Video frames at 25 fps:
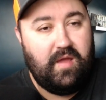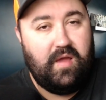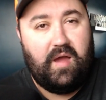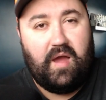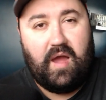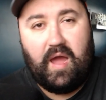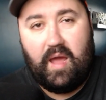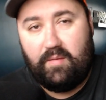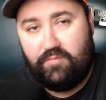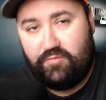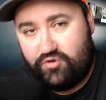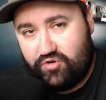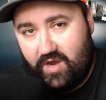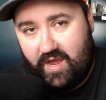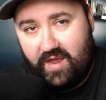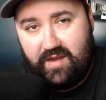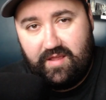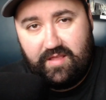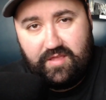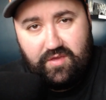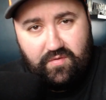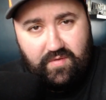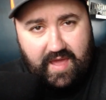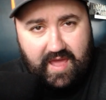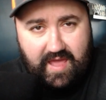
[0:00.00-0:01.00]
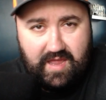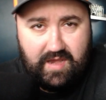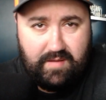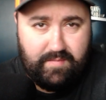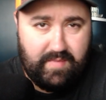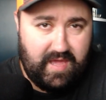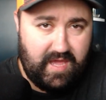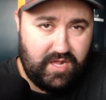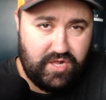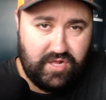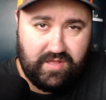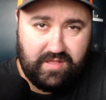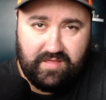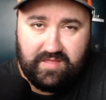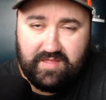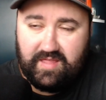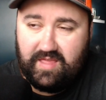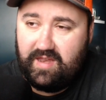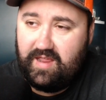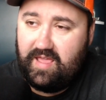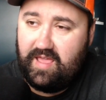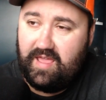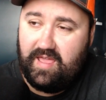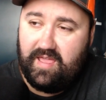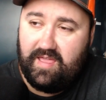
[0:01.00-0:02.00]
I'm trying to do animations
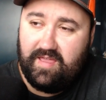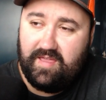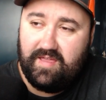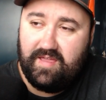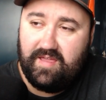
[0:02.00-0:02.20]
today.